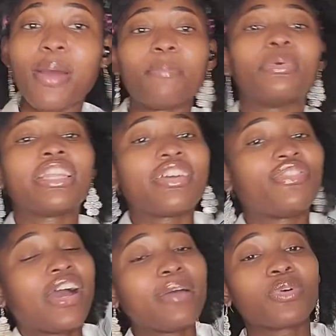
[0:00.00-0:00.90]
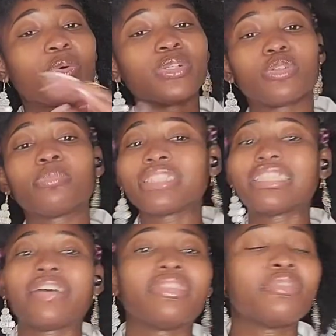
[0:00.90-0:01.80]
But if I'm going to a place that
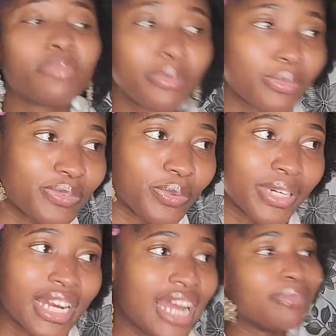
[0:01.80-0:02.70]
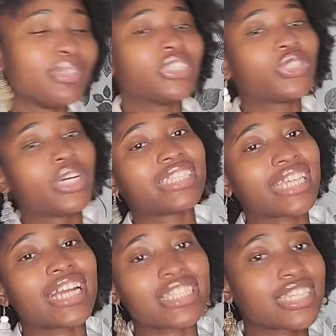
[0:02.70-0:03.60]
I've never been before, I'm not trying to
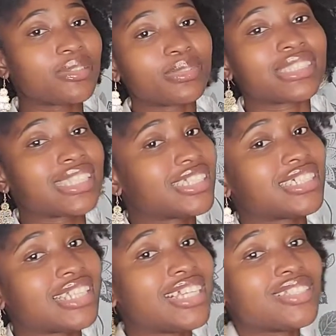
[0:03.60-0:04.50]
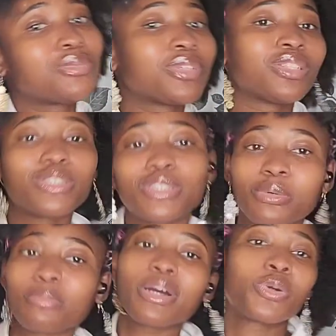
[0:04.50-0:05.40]
catch anyone's attention. I just want to look good
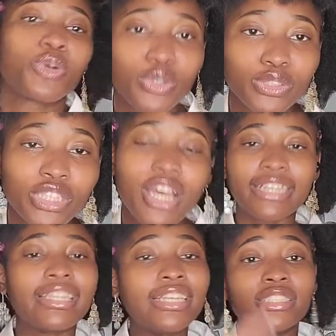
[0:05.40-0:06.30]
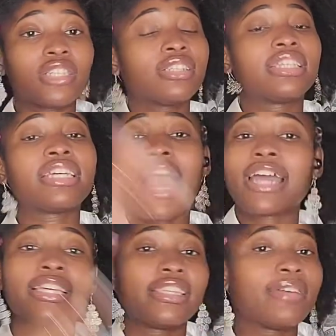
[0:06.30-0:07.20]
with my girls. And that's another thing. I
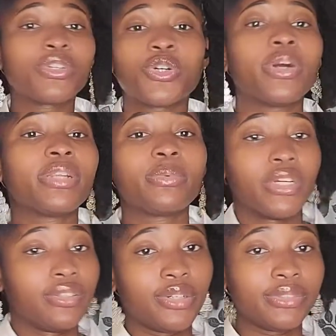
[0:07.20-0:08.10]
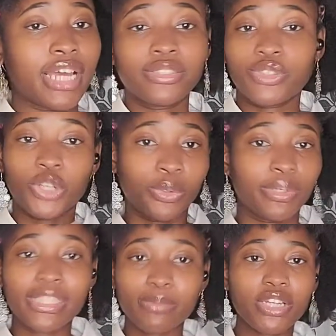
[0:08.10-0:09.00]
can never go anywhere alone. I don't.
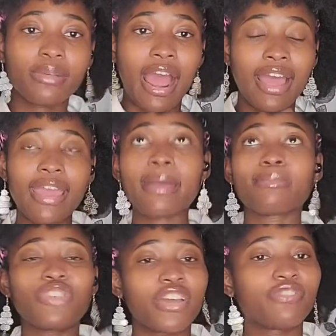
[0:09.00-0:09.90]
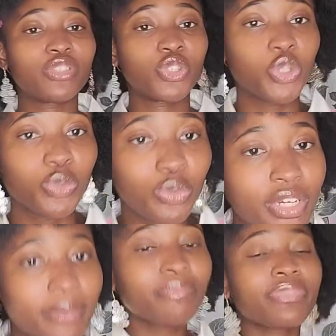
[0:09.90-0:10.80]
I am 5'2".
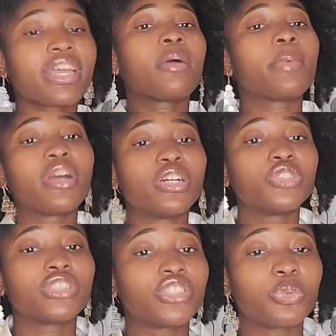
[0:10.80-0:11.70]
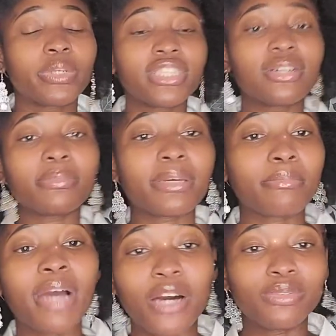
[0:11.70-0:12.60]
I weigh 120 something
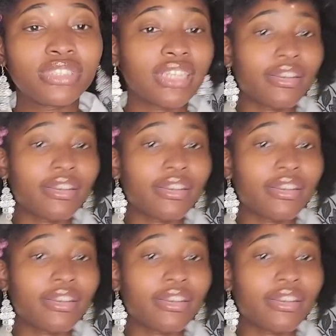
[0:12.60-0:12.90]
pounds. I